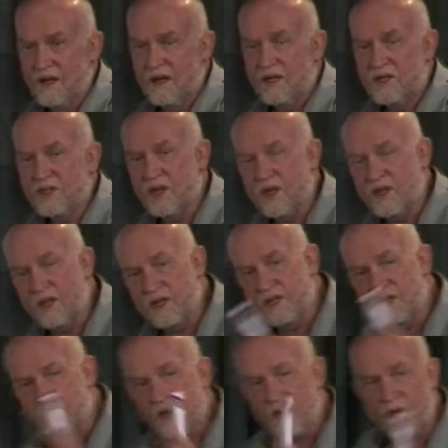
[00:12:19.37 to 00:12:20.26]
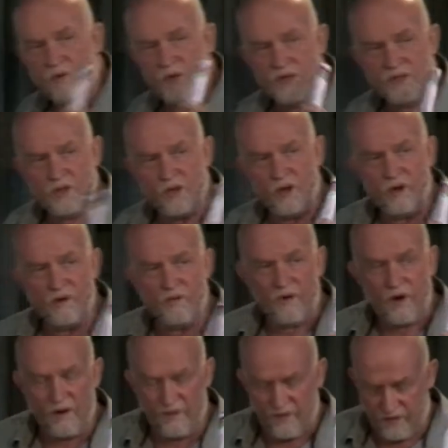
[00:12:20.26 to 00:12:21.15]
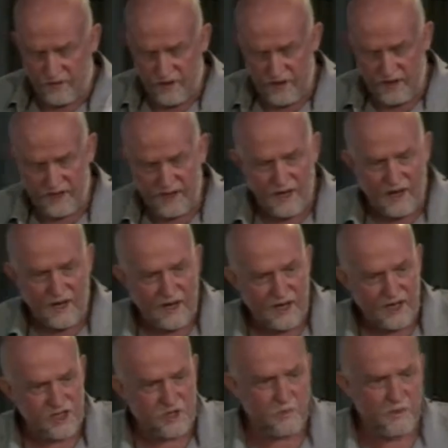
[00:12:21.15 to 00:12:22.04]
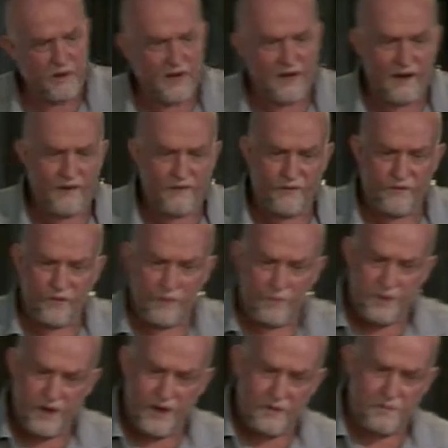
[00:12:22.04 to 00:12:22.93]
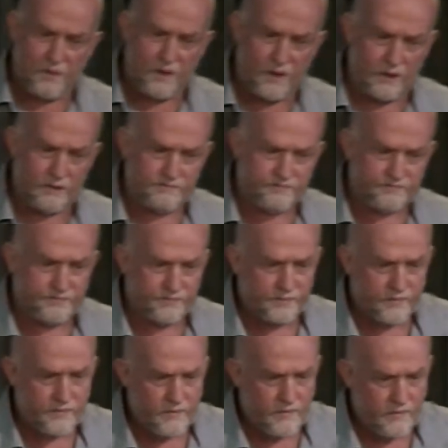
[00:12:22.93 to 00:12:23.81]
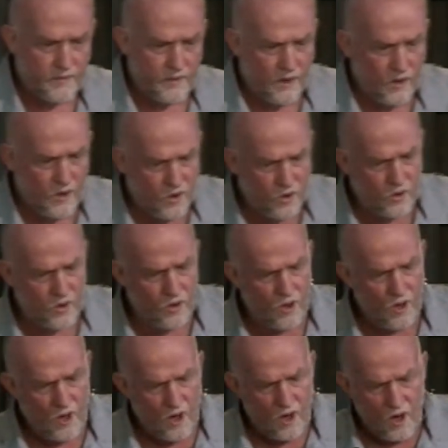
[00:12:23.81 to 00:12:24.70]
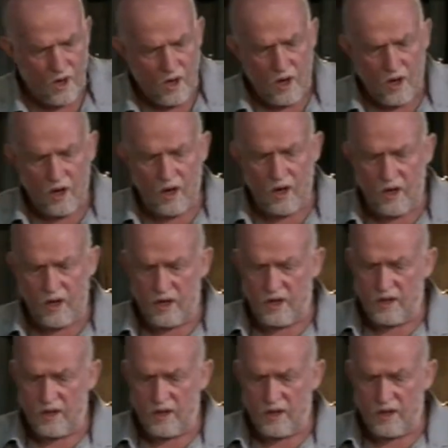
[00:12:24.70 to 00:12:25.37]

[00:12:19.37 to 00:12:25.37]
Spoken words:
So this reserve offering is left for people who are